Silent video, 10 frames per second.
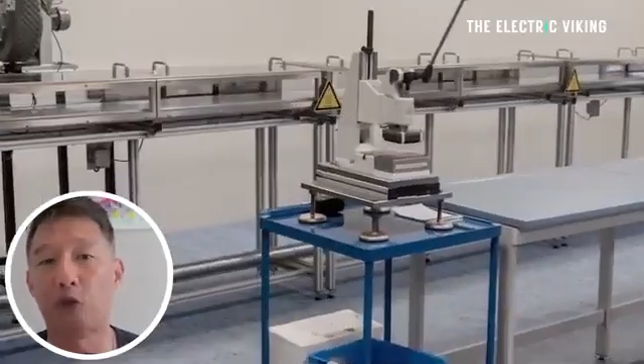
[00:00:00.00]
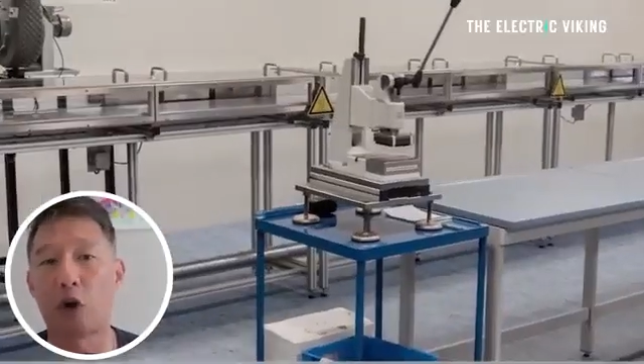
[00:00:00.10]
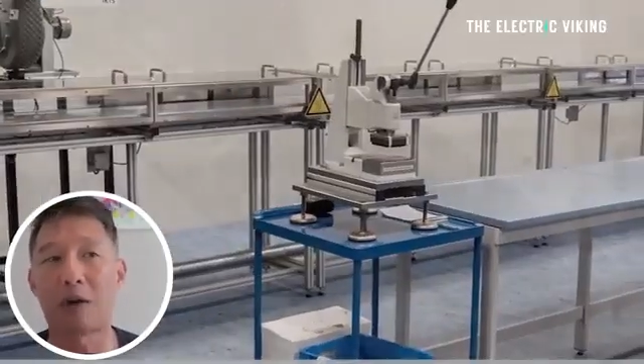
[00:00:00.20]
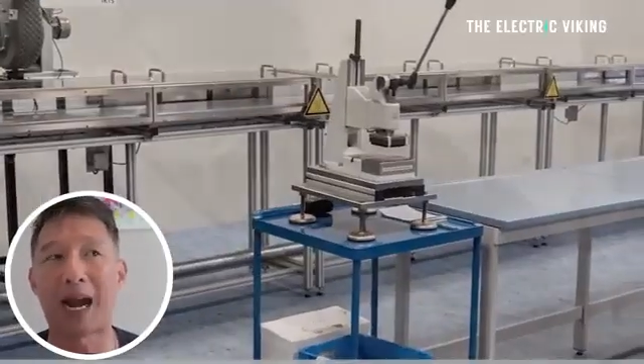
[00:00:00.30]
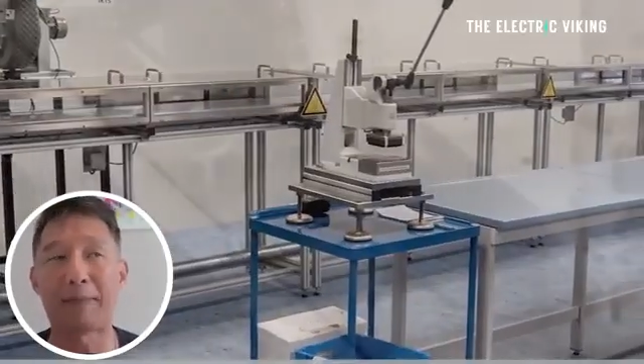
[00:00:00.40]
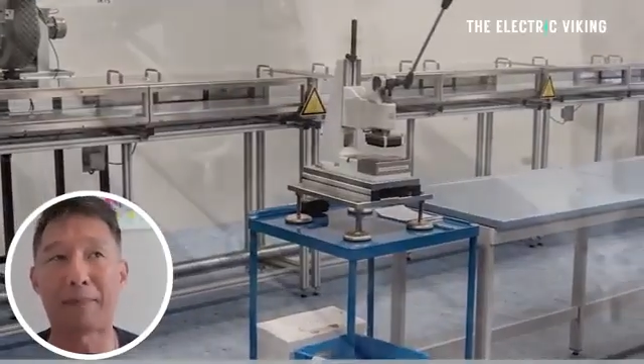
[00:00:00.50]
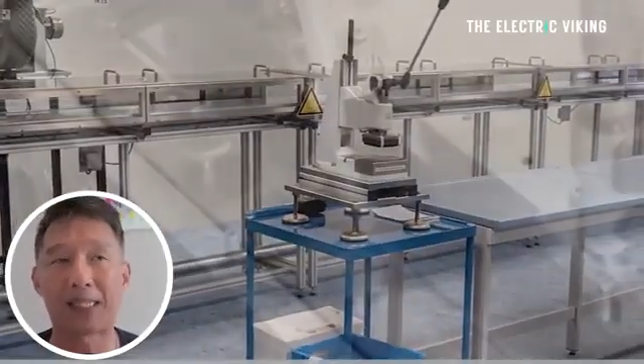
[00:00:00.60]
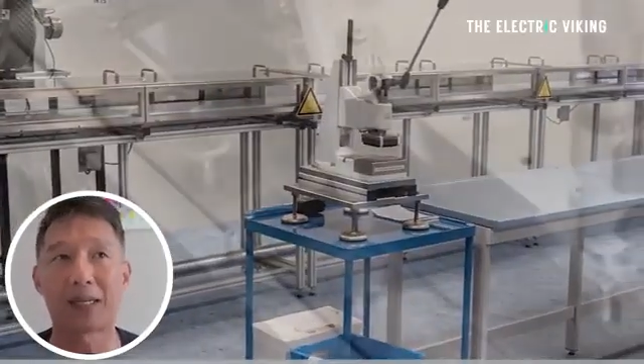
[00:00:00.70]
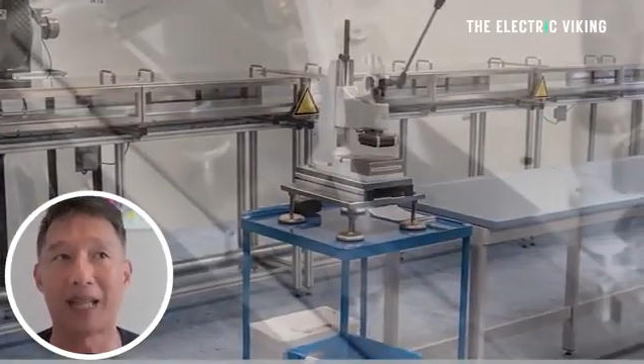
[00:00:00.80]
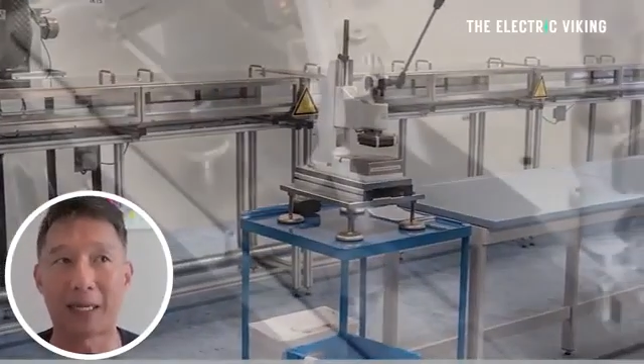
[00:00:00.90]

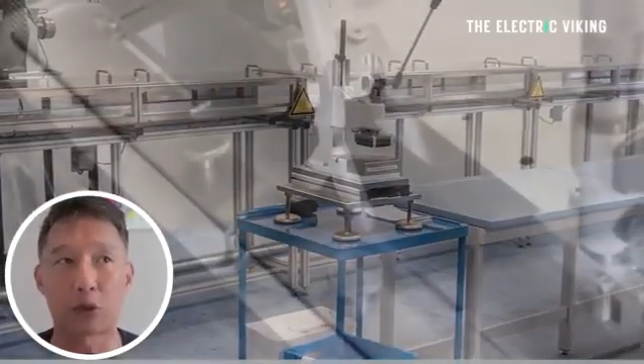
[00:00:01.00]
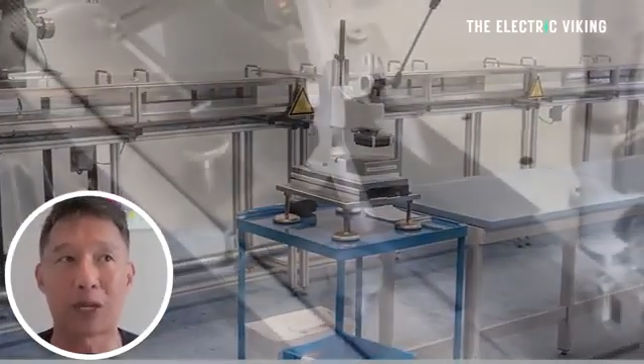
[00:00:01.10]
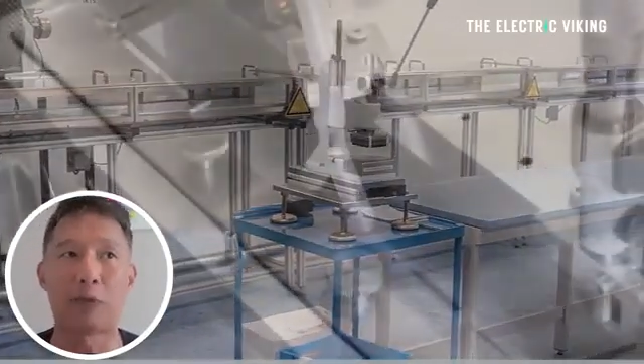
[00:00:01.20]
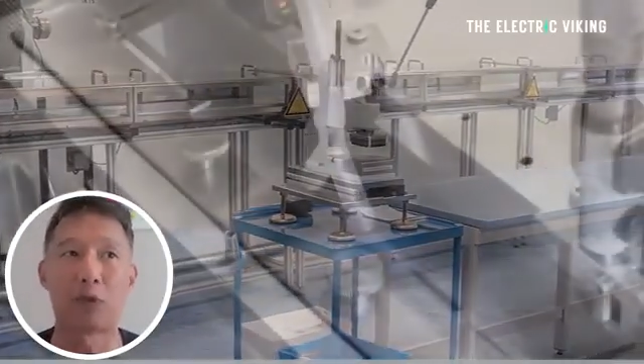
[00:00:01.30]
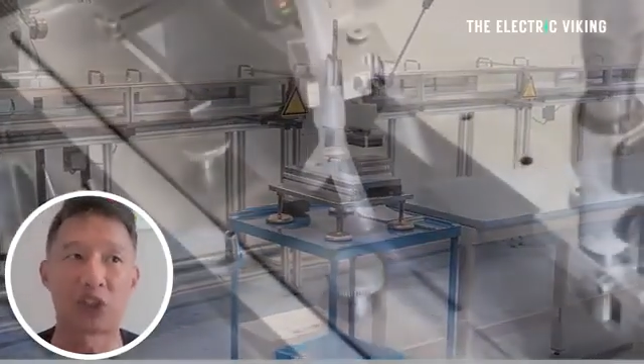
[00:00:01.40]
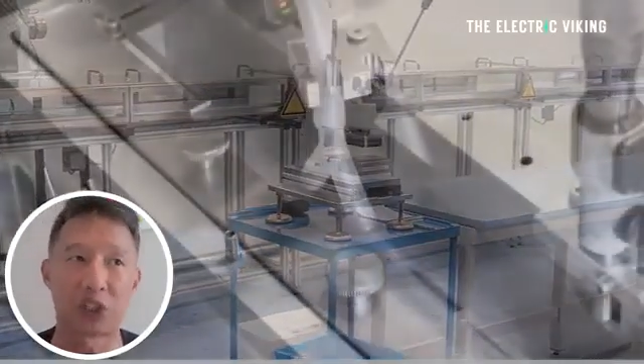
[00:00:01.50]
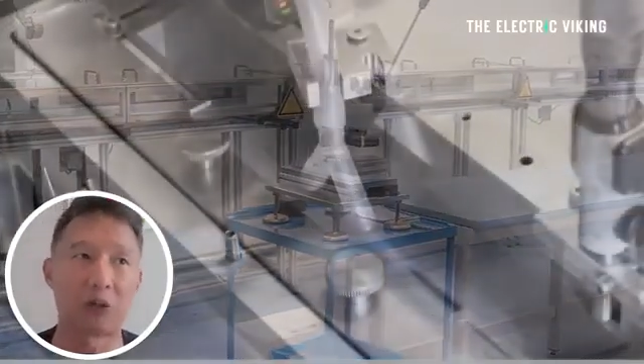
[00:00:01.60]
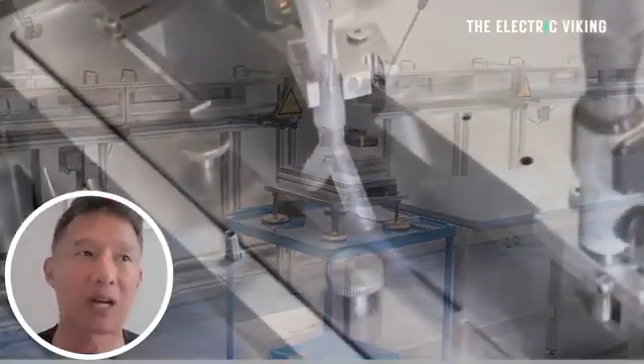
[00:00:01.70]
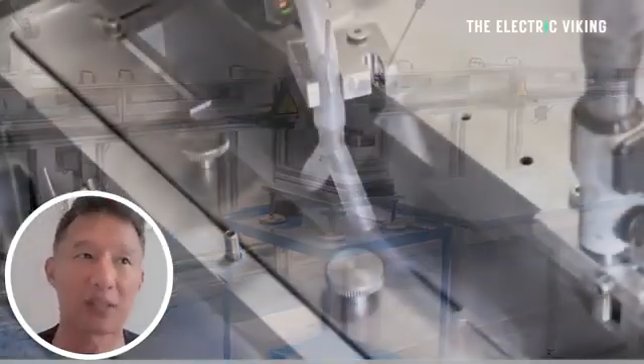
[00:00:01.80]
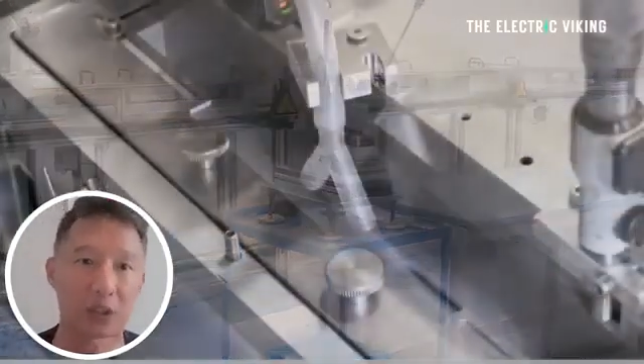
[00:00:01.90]
fluoride-based electrolyte would
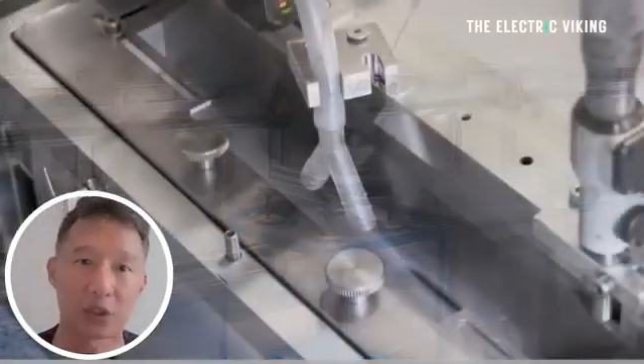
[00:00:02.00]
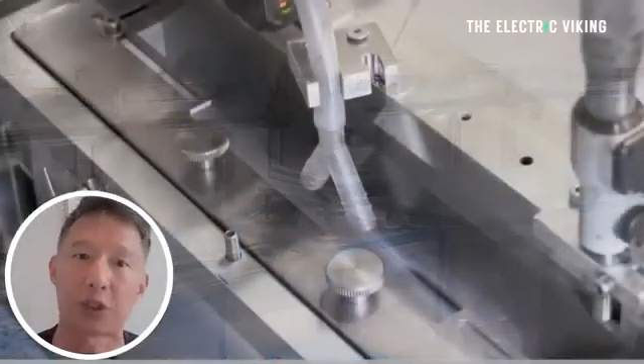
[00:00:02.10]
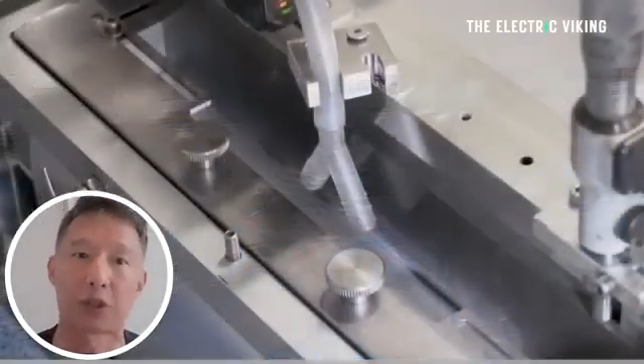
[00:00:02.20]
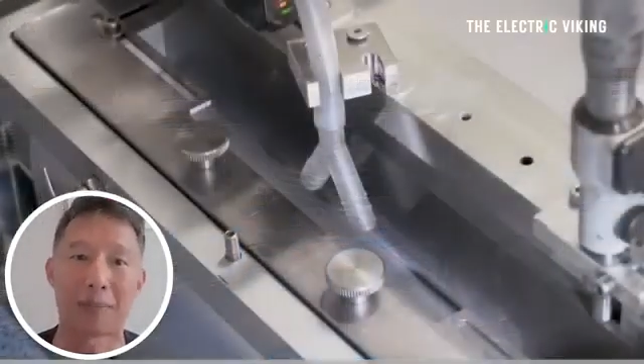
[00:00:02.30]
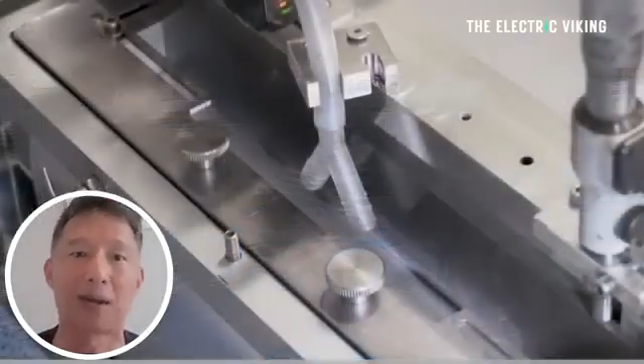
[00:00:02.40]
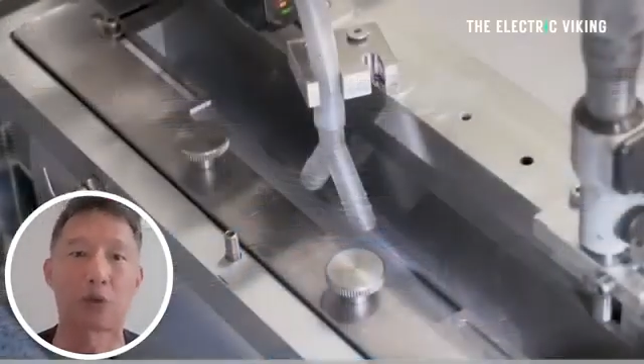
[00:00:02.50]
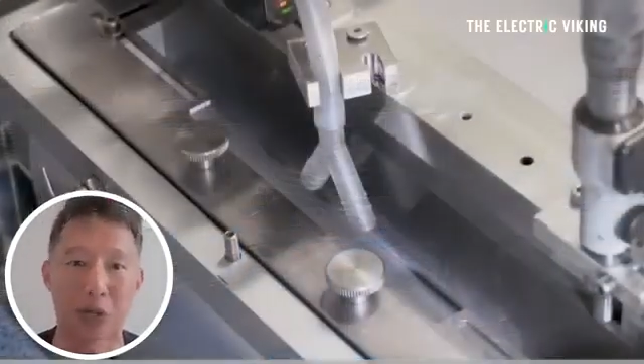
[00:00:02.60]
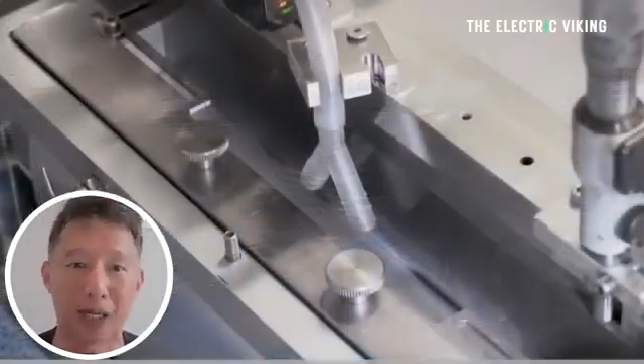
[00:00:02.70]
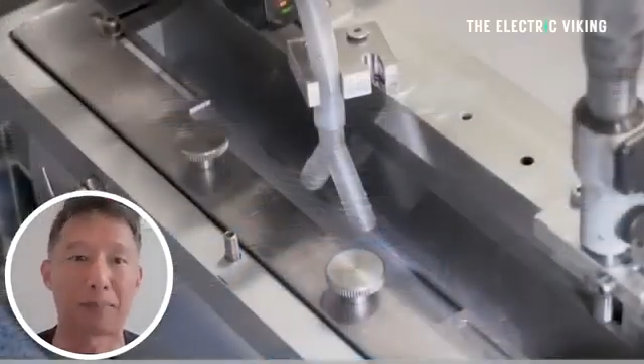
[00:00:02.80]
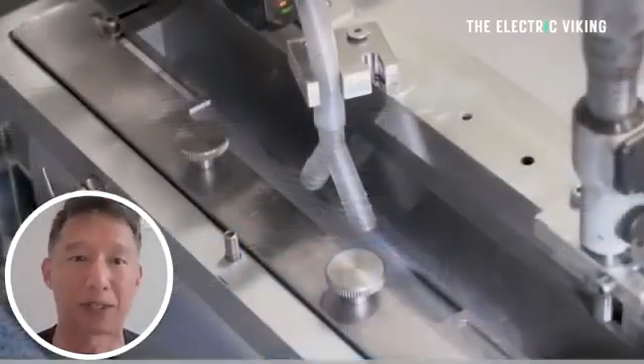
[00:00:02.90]
still constitute about
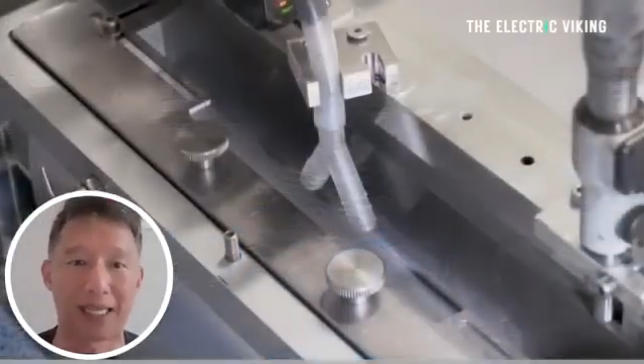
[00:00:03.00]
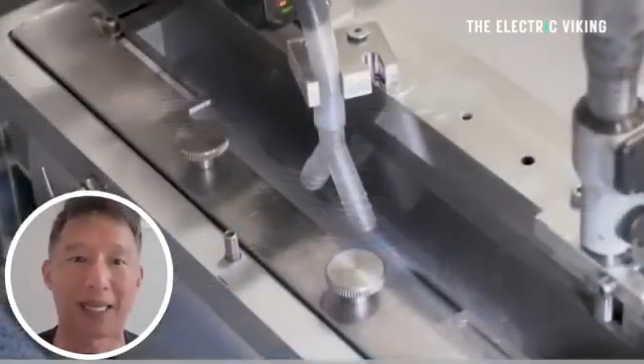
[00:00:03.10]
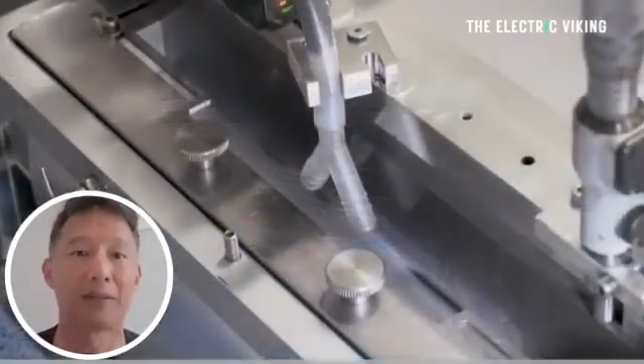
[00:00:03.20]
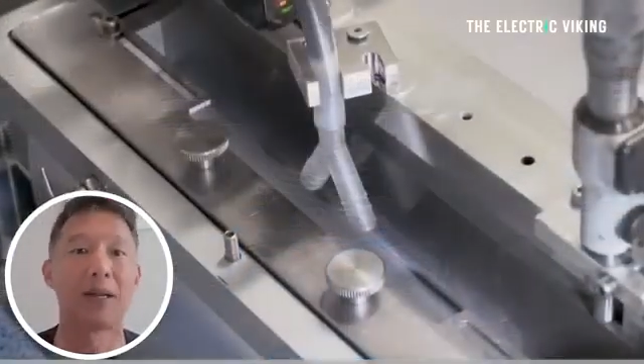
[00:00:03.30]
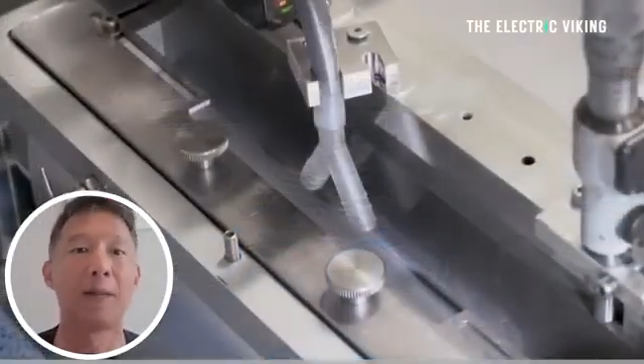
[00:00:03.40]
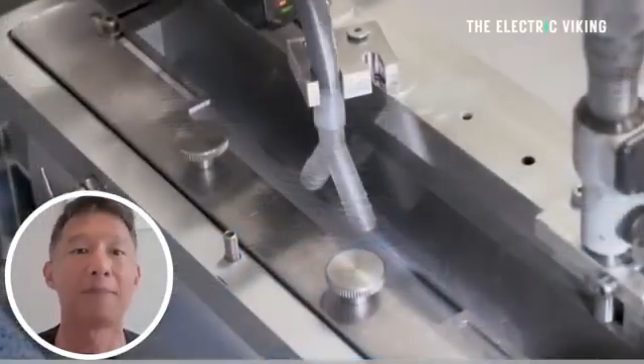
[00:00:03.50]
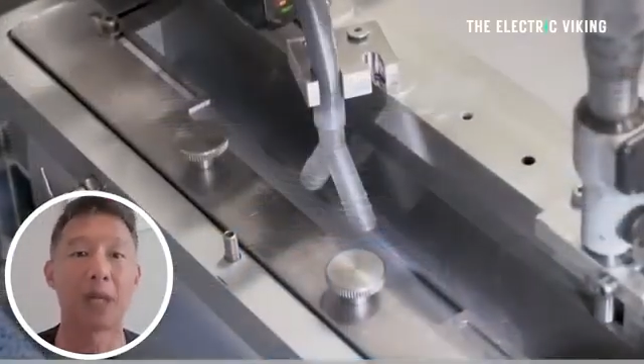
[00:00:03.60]
20%